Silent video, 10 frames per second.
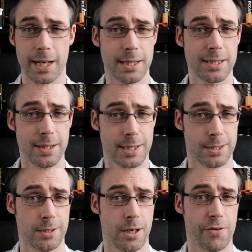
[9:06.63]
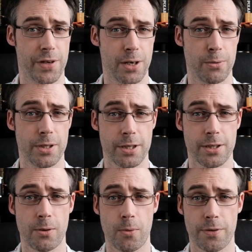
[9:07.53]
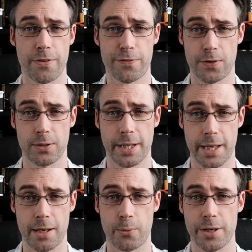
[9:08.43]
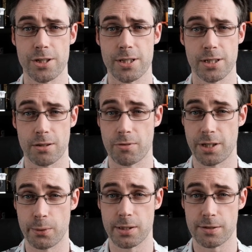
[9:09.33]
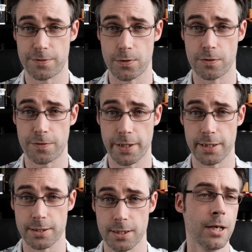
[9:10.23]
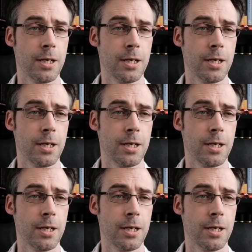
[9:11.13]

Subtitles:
and in that scenario you're going to want the full gear, which is going to run you into 4 figures.